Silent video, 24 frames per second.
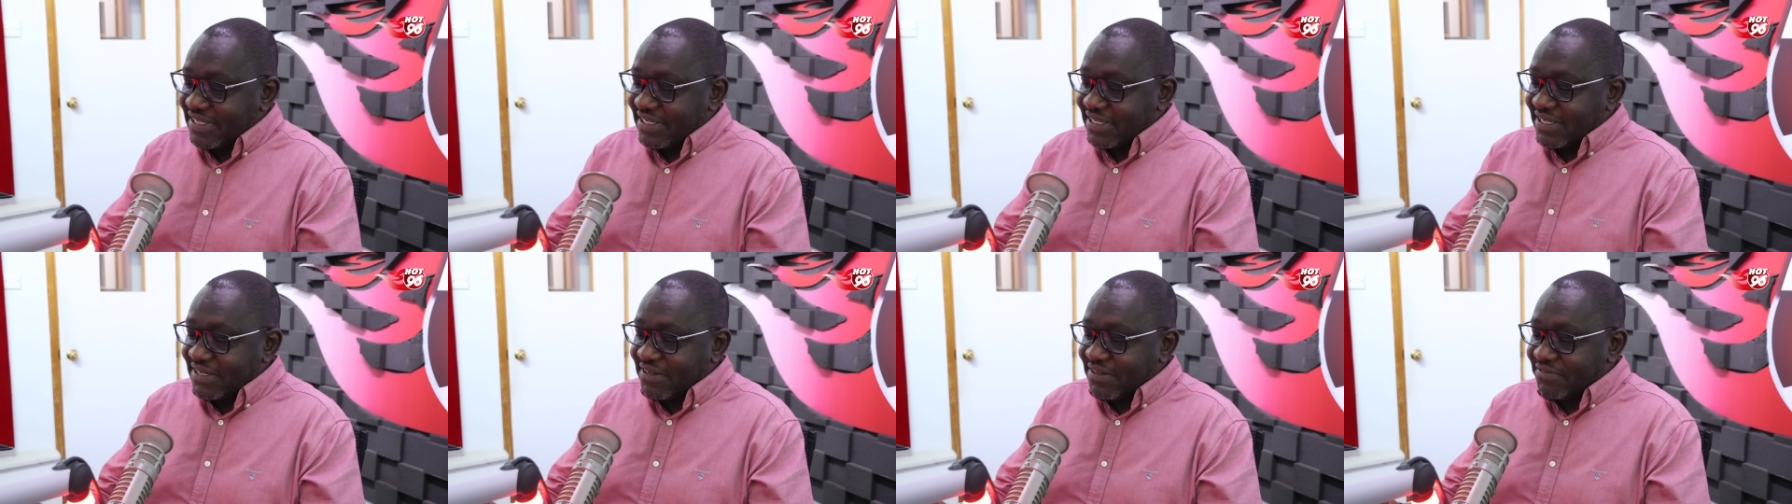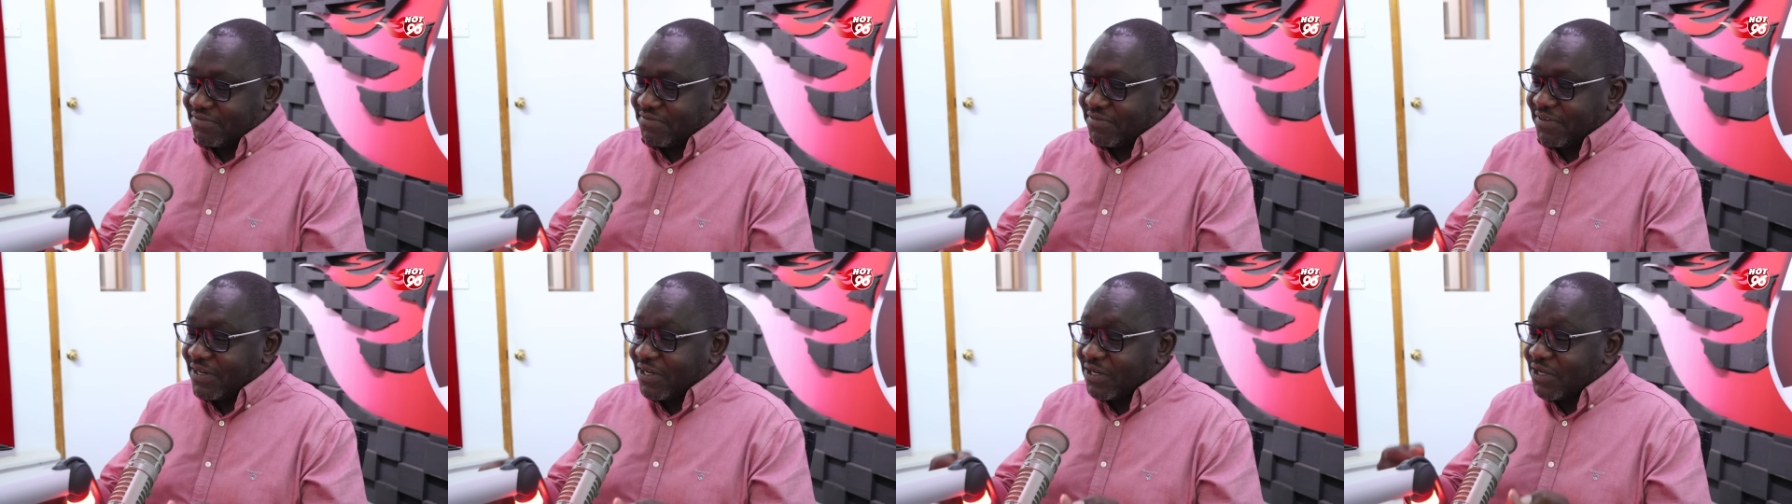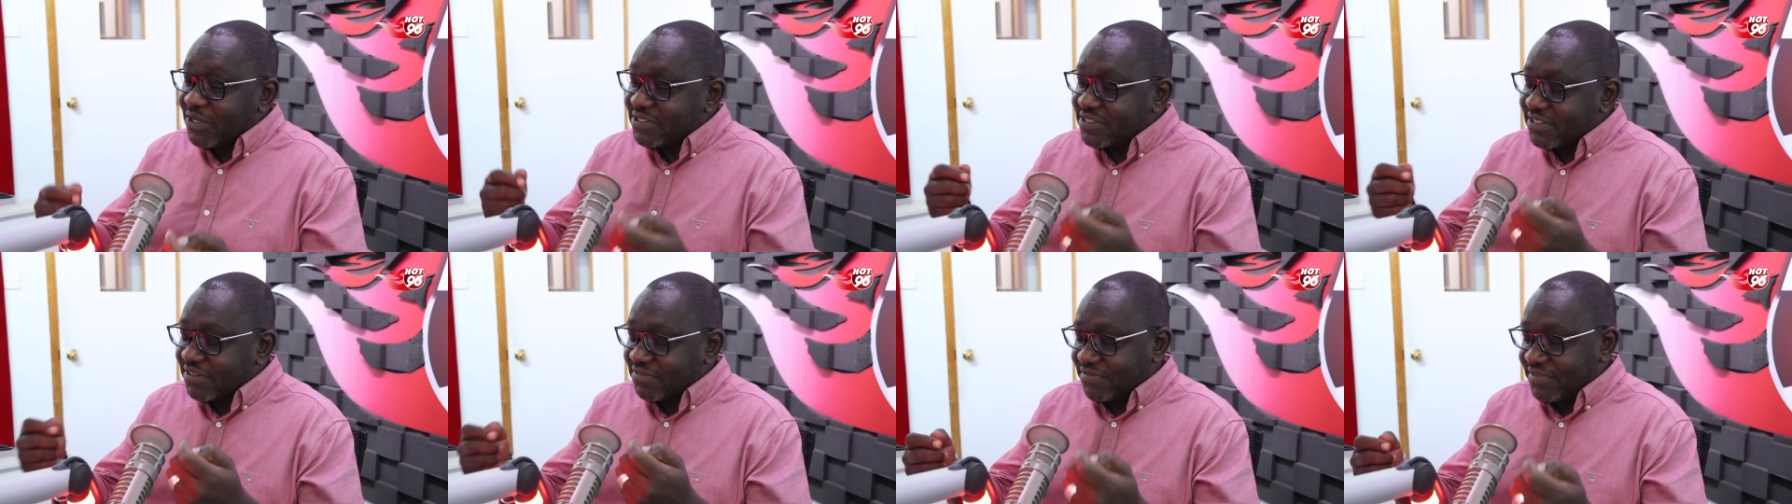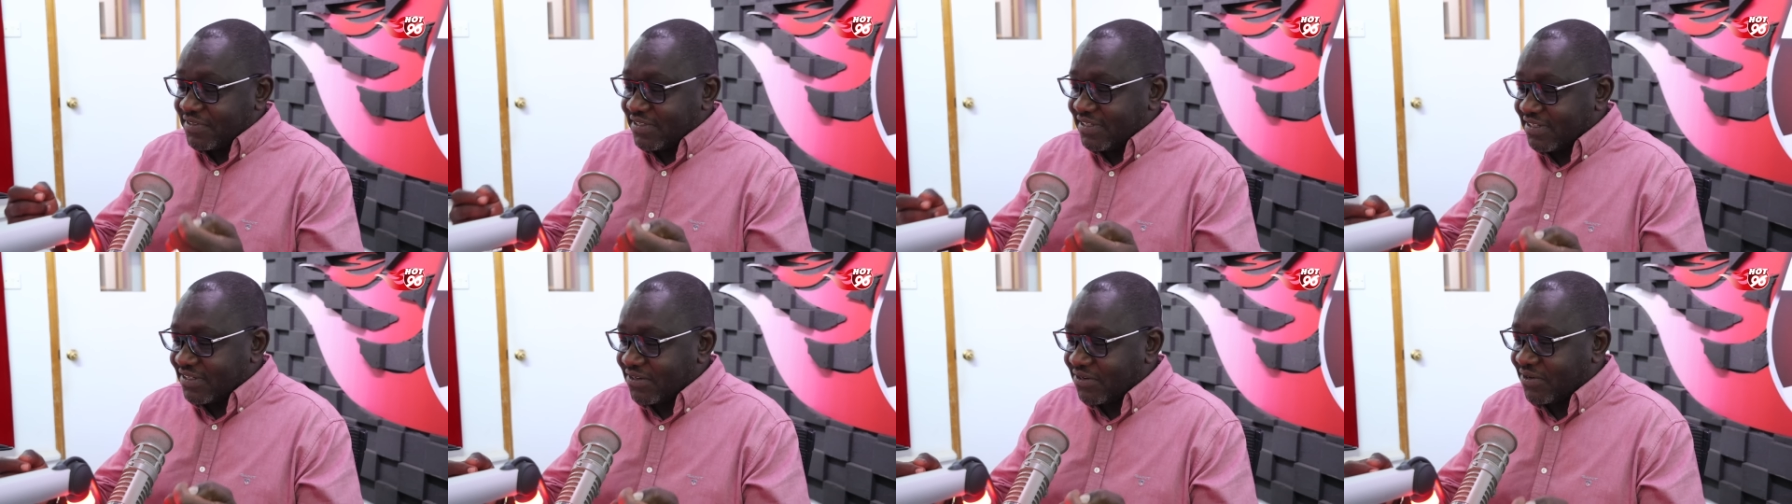uh,
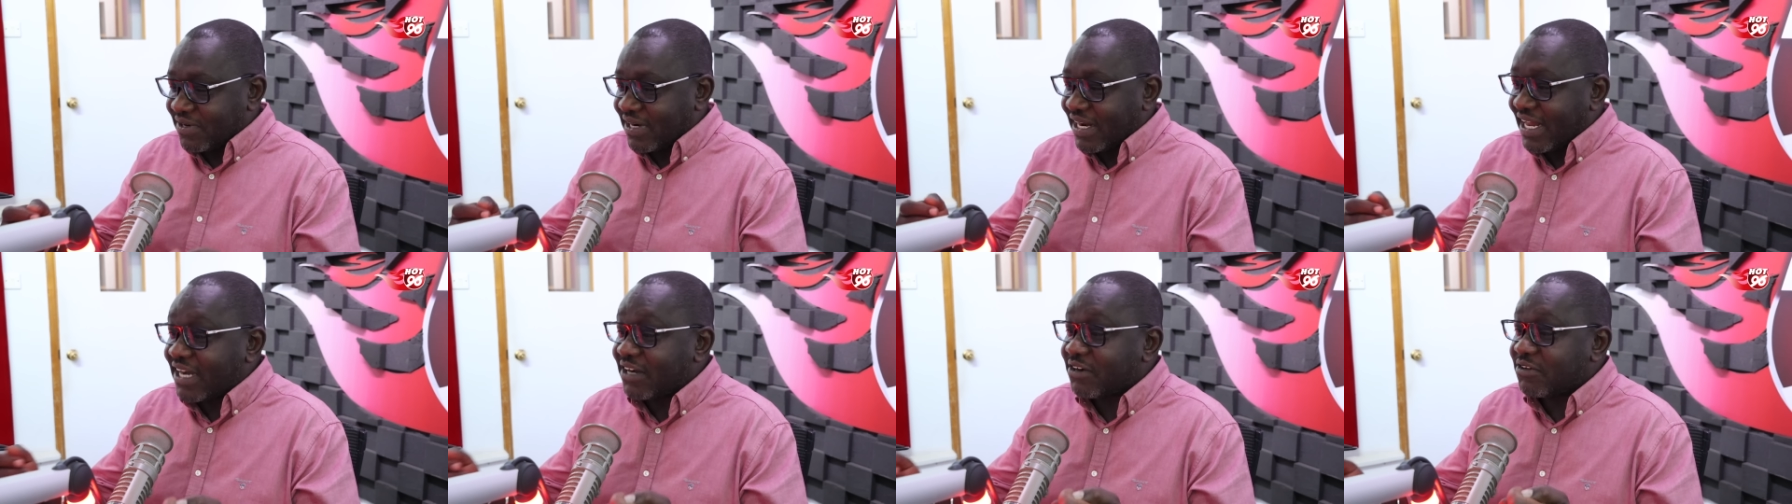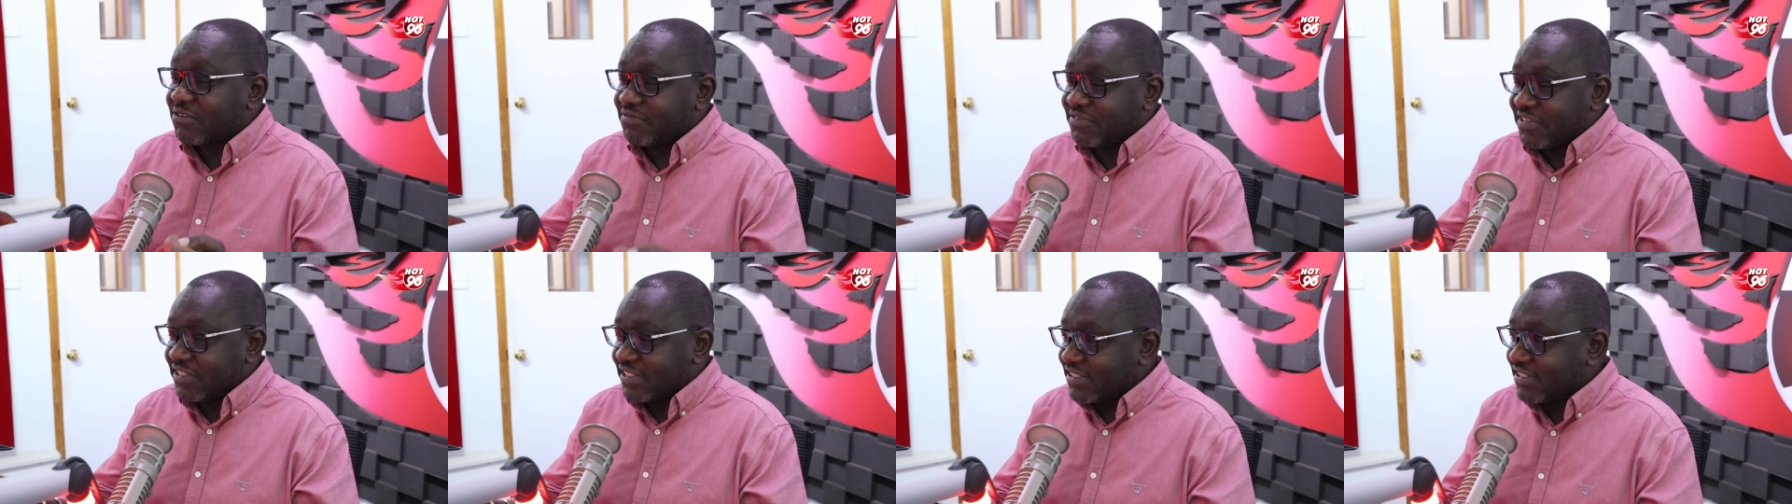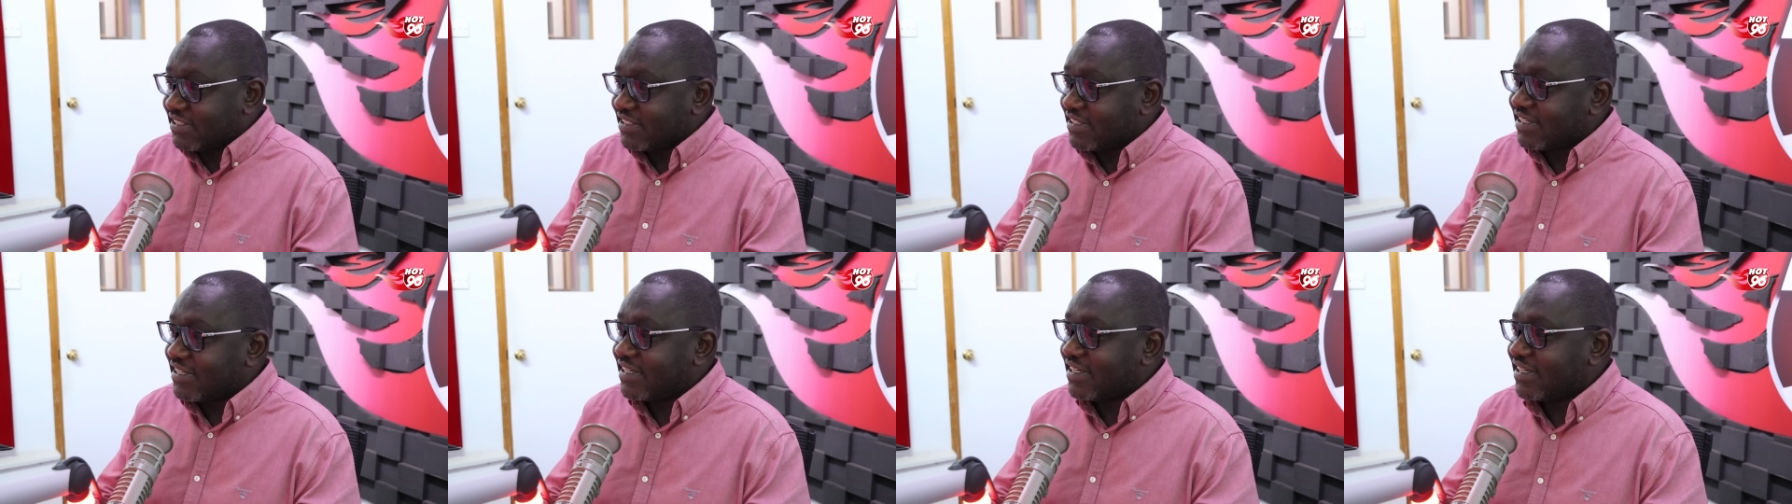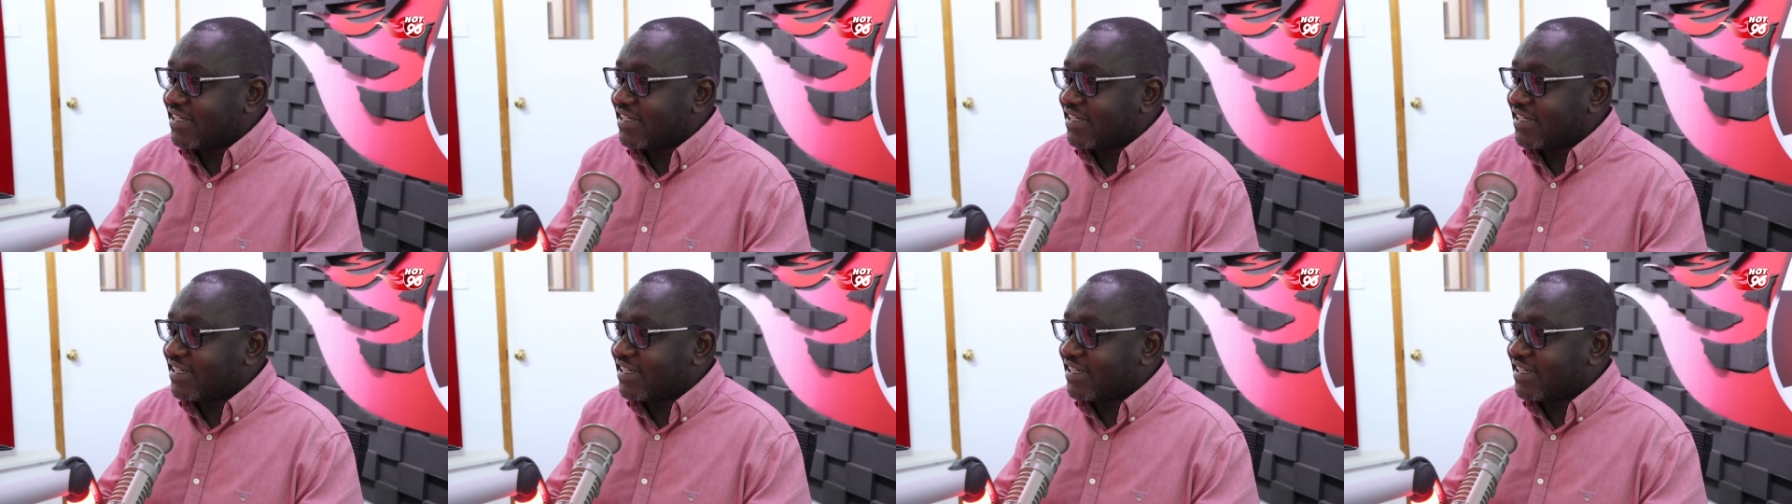philosophy, or lack of it,